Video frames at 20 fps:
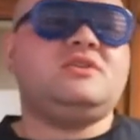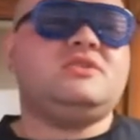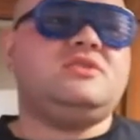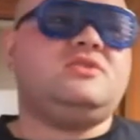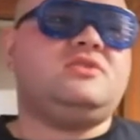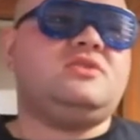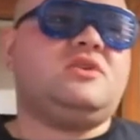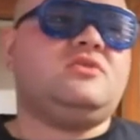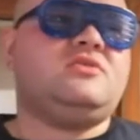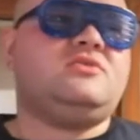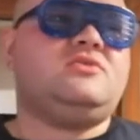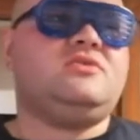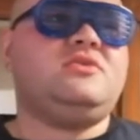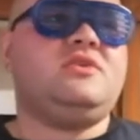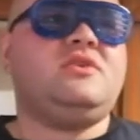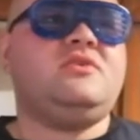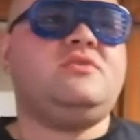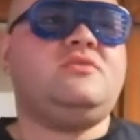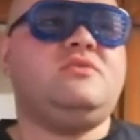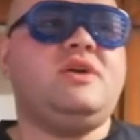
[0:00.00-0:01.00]
the
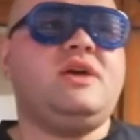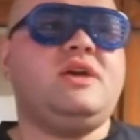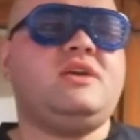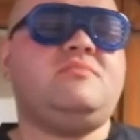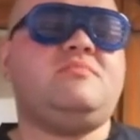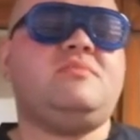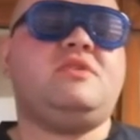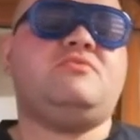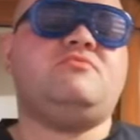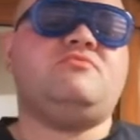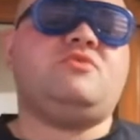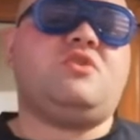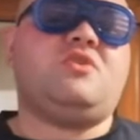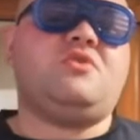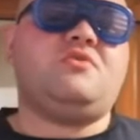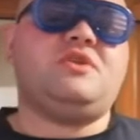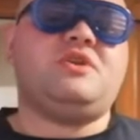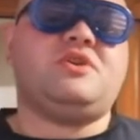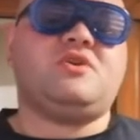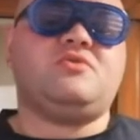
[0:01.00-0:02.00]
Doctor, Amy and
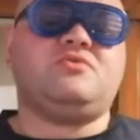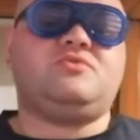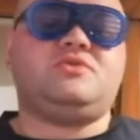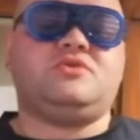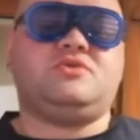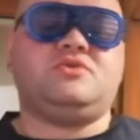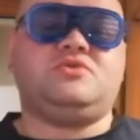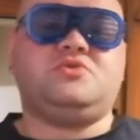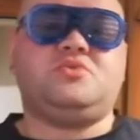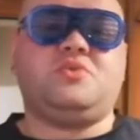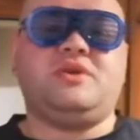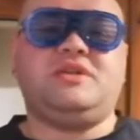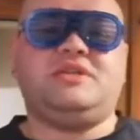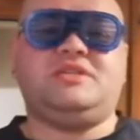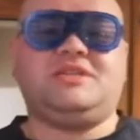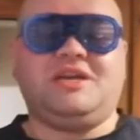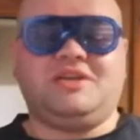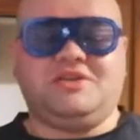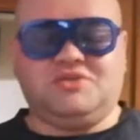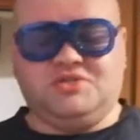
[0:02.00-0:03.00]
Rory go to the
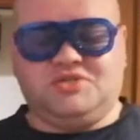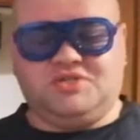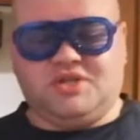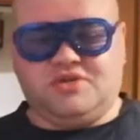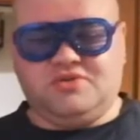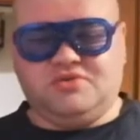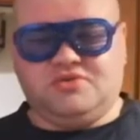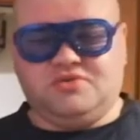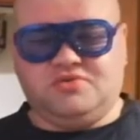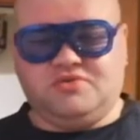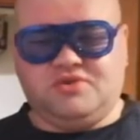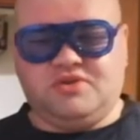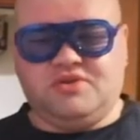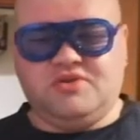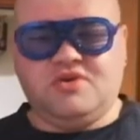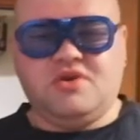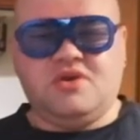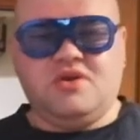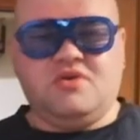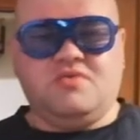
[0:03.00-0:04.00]
22nd
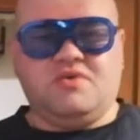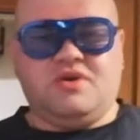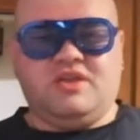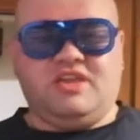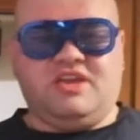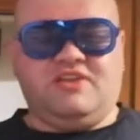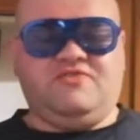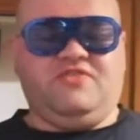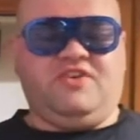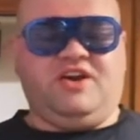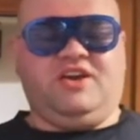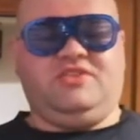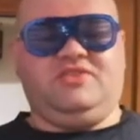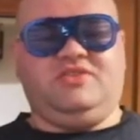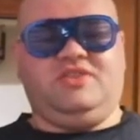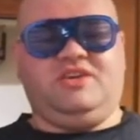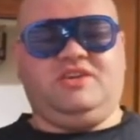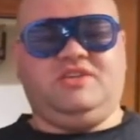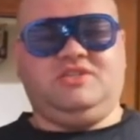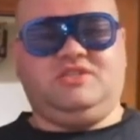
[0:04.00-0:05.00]
century, where they
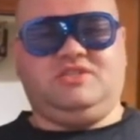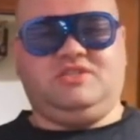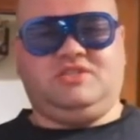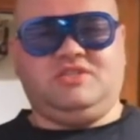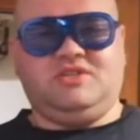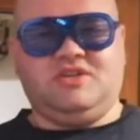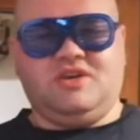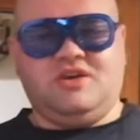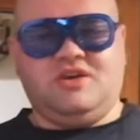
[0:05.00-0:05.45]
find this,